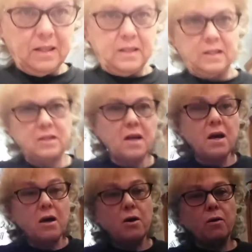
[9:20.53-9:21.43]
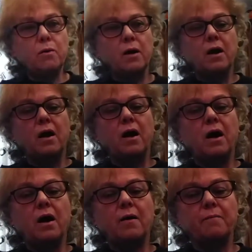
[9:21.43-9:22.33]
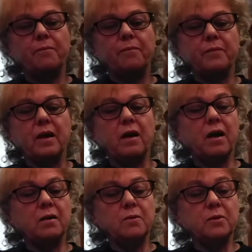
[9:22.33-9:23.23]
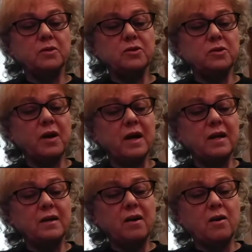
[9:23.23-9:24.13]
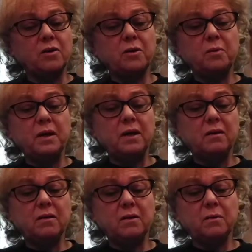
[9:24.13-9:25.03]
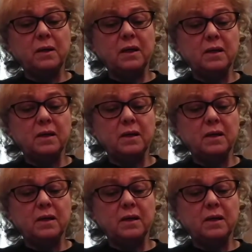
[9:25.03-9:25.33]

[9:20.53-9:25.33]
So I'm going to try it all ooey and gooey.